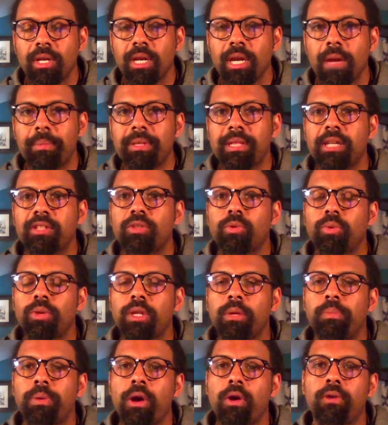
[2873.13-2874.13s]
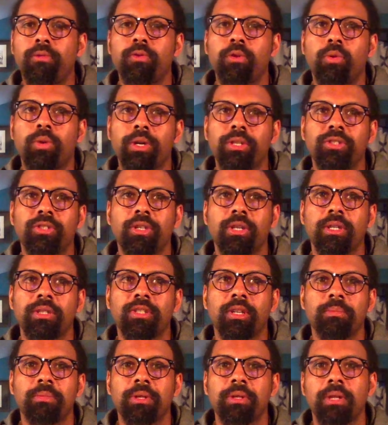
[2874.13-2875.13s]
I mean, that's a really powerful question and
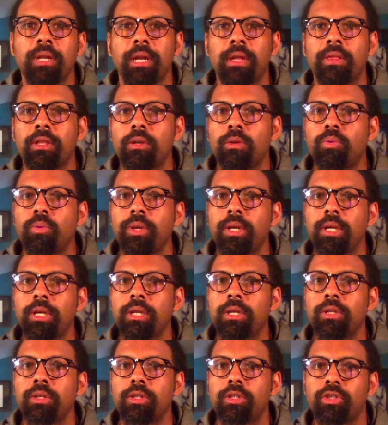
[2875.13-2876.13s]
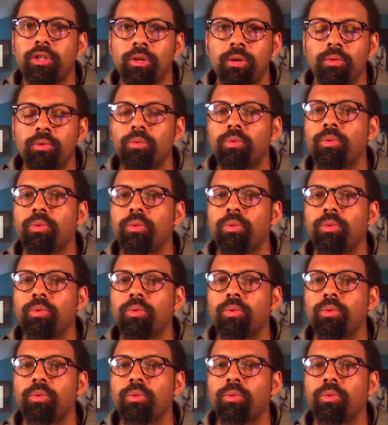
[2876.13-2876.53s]
something that I think we should